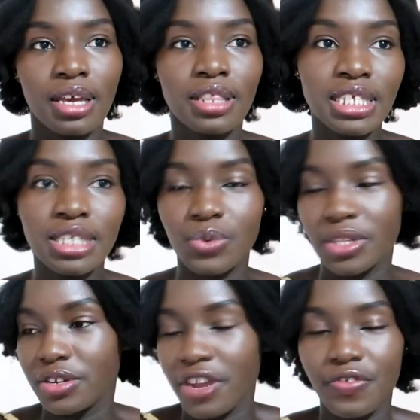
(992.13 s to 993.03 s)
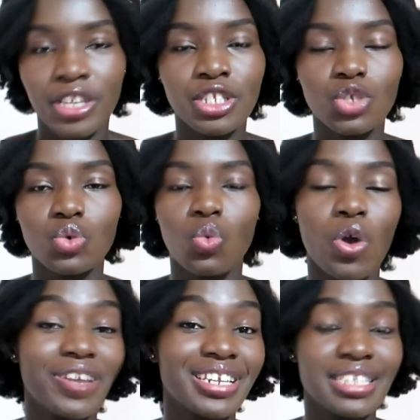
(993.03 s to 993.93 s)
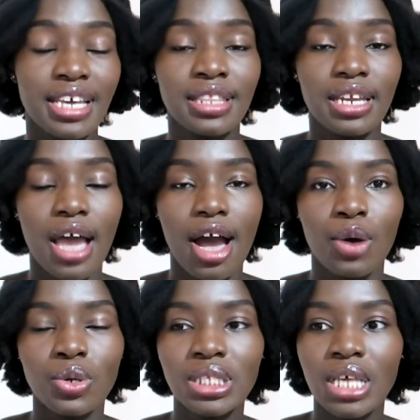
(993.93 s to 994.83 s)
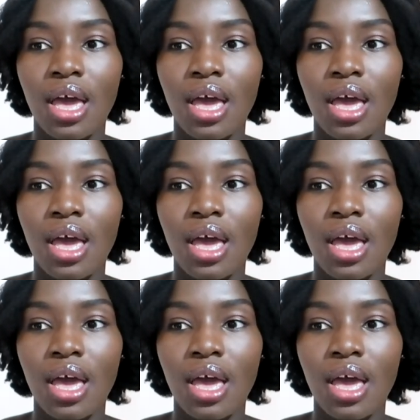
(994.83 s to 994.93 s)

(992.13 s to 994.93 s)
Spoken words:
This is with reference to whoever designed that house.